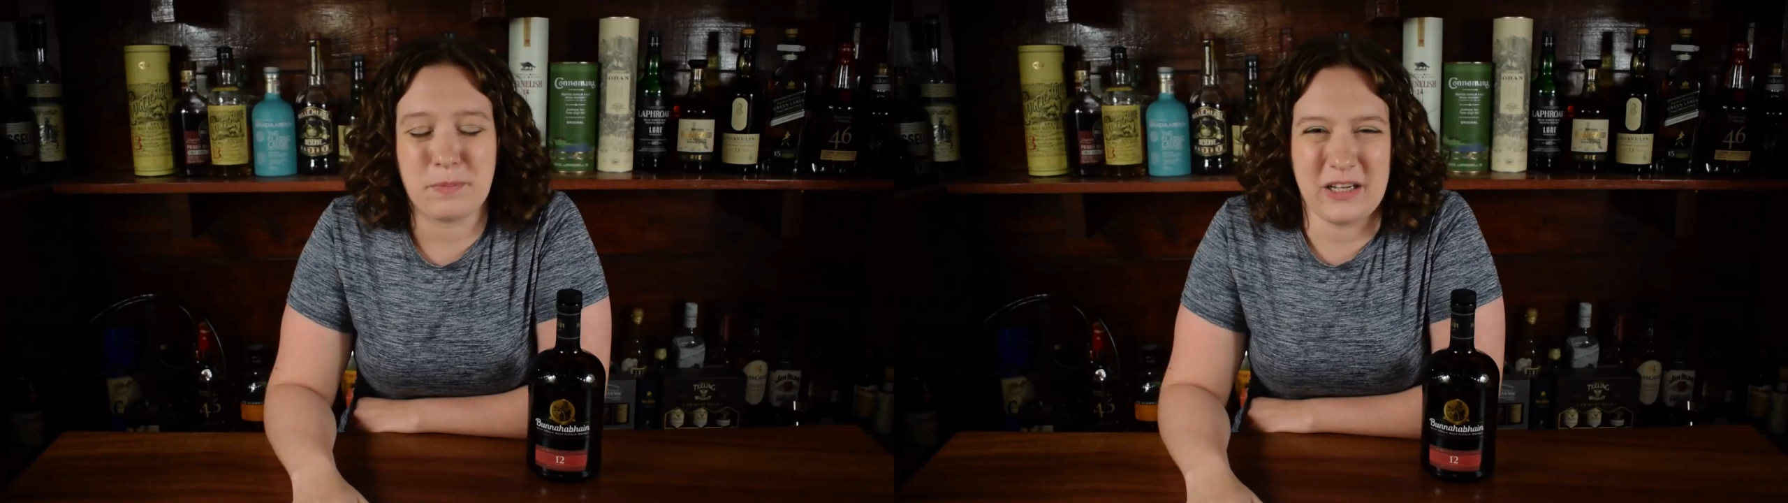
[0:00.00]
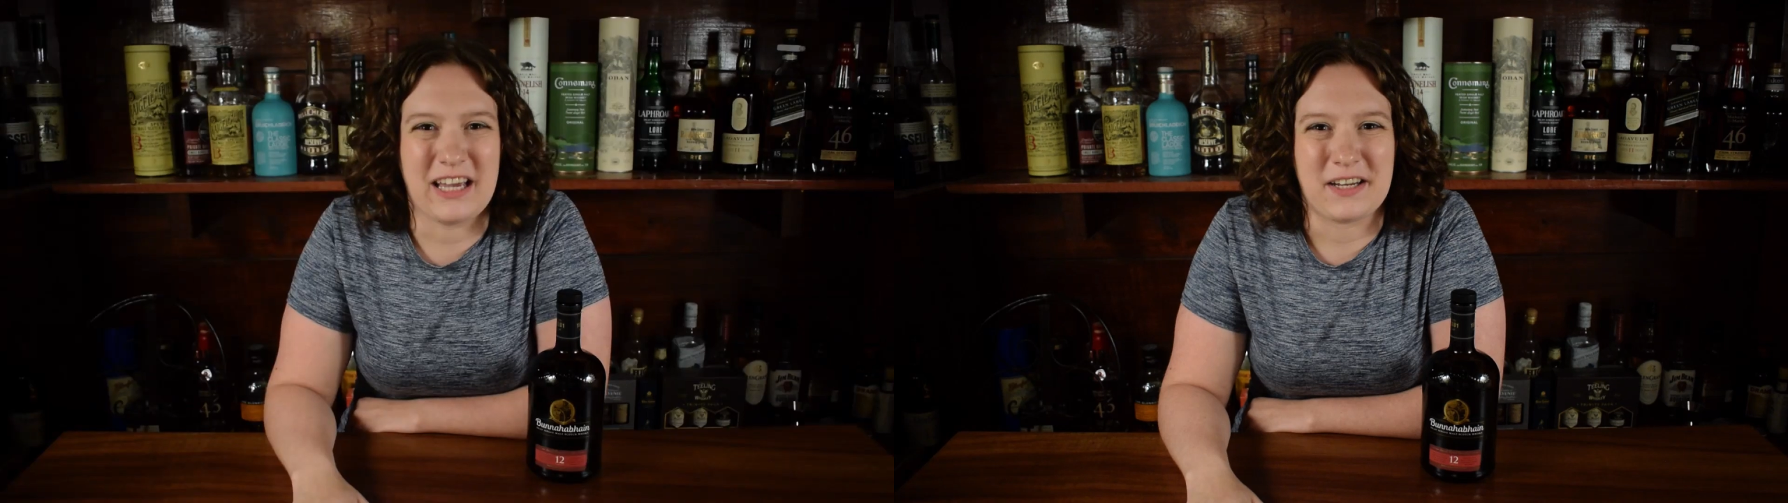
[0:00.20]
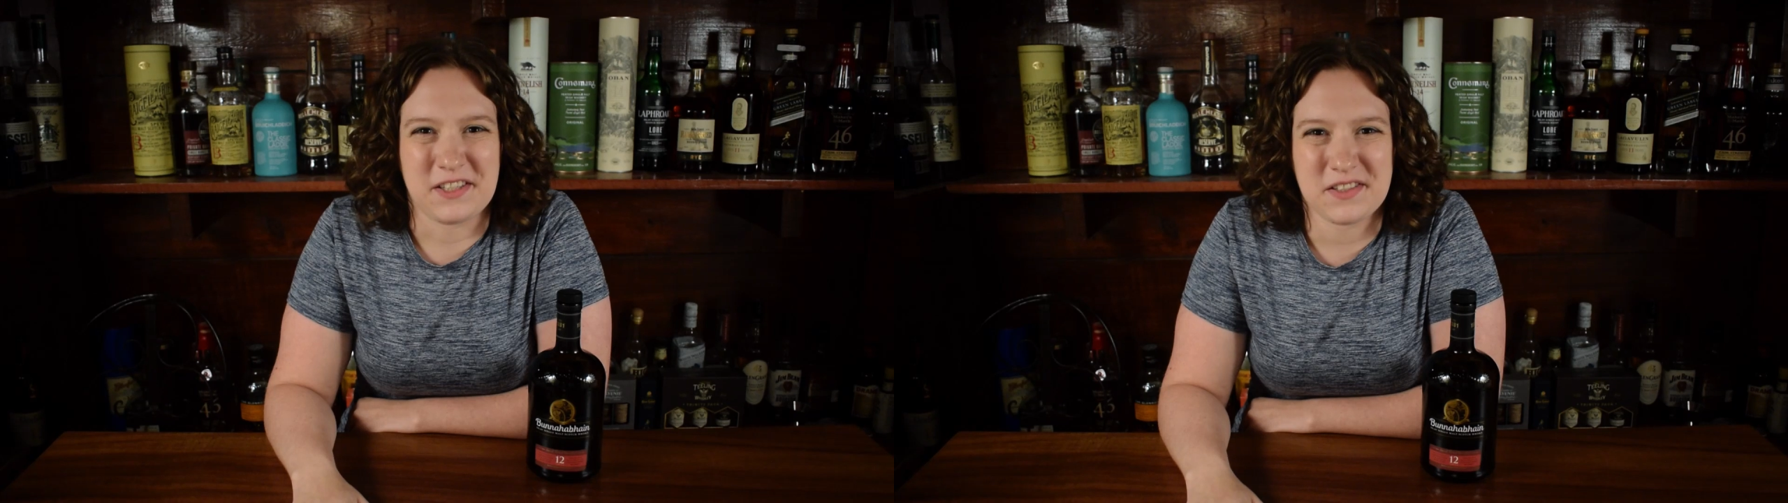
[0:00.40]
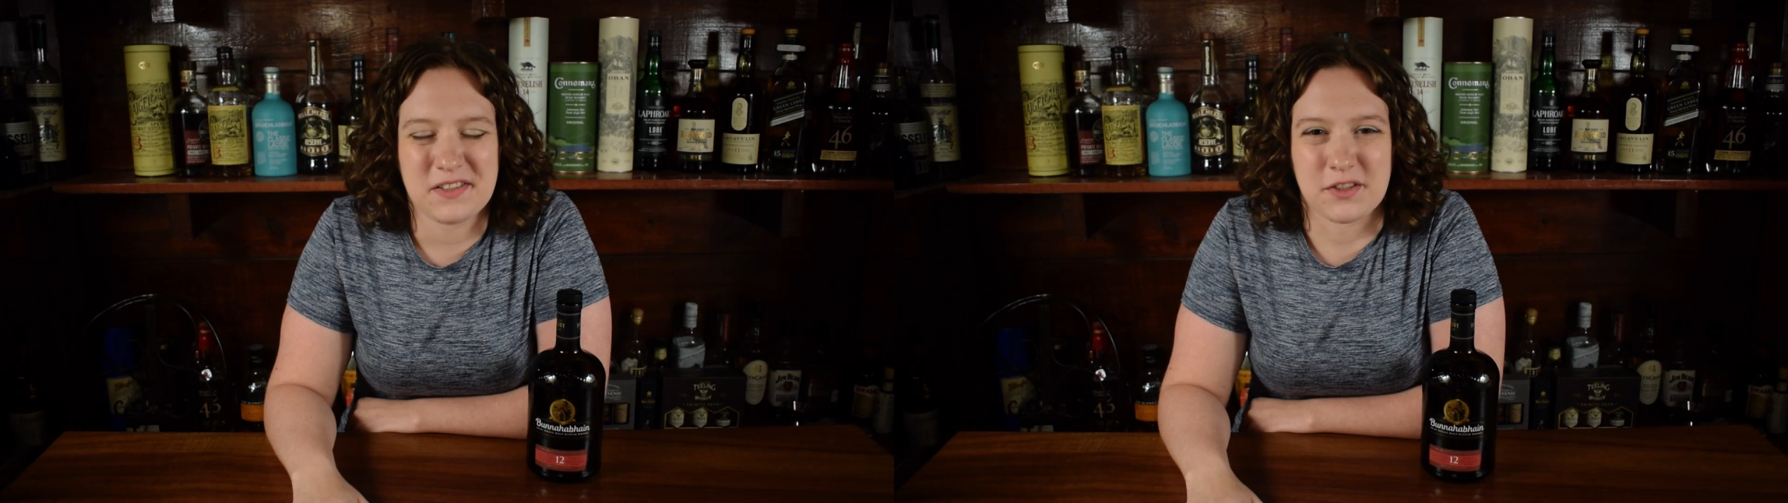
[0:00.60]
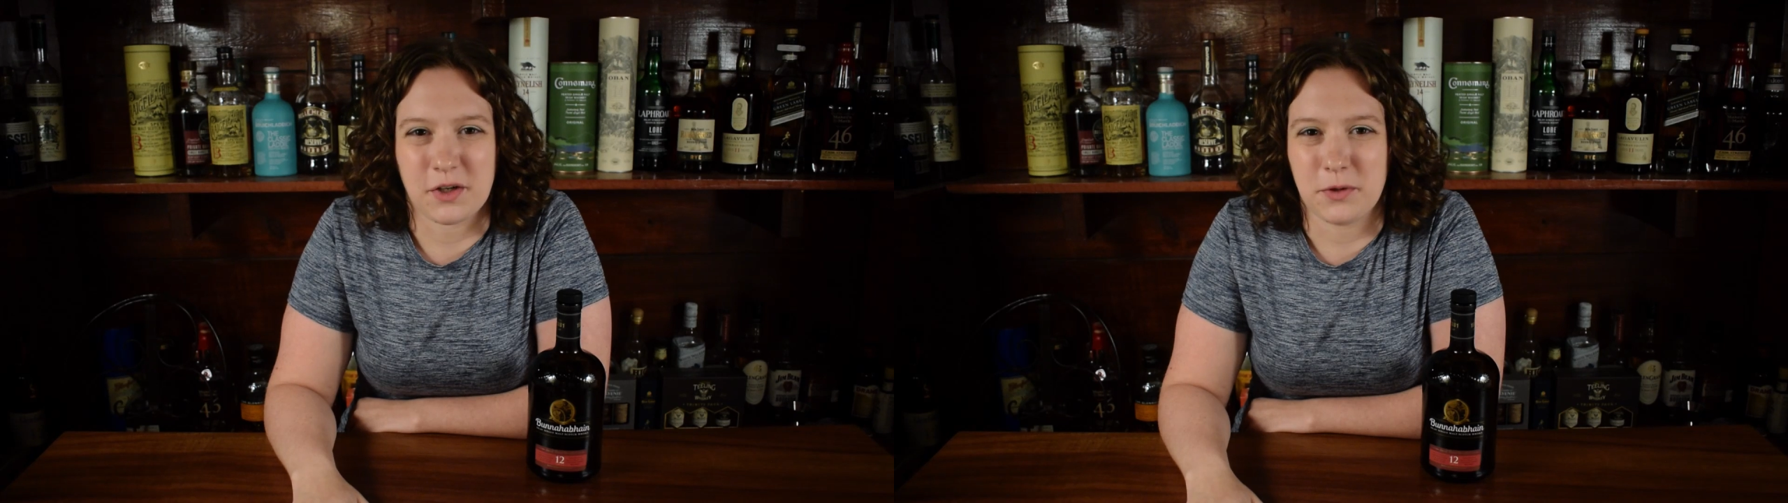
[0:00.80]
bananas.
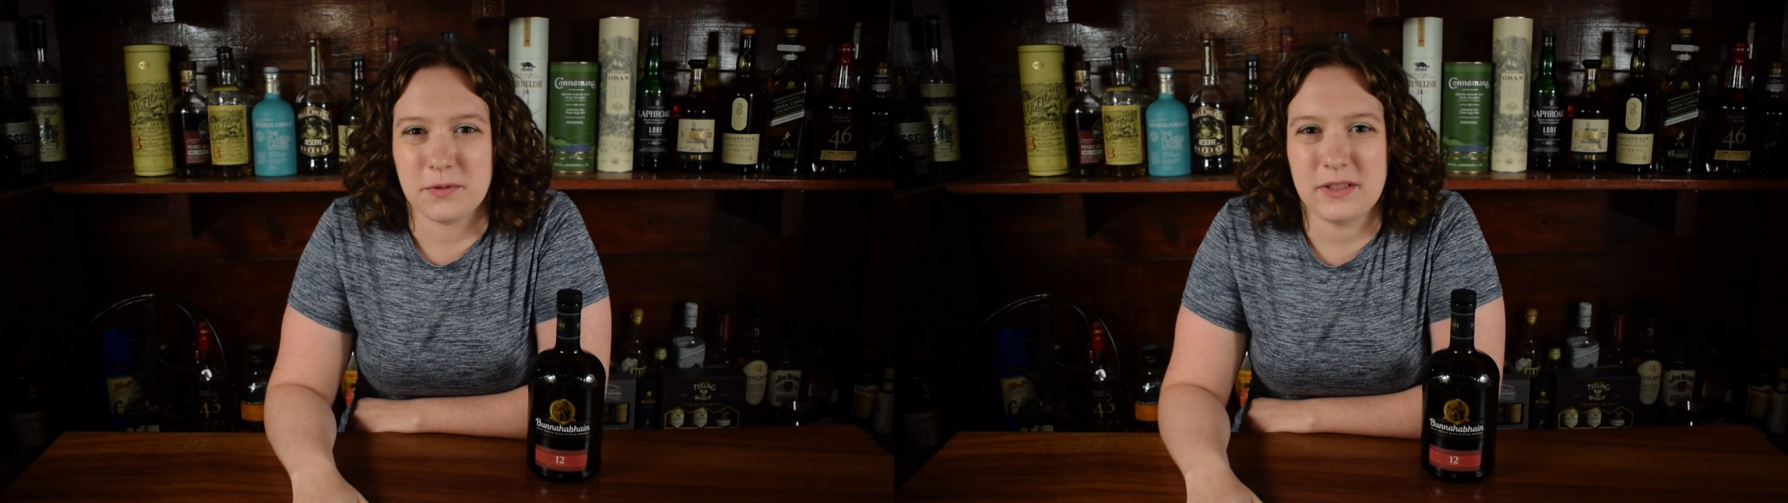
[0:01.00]
So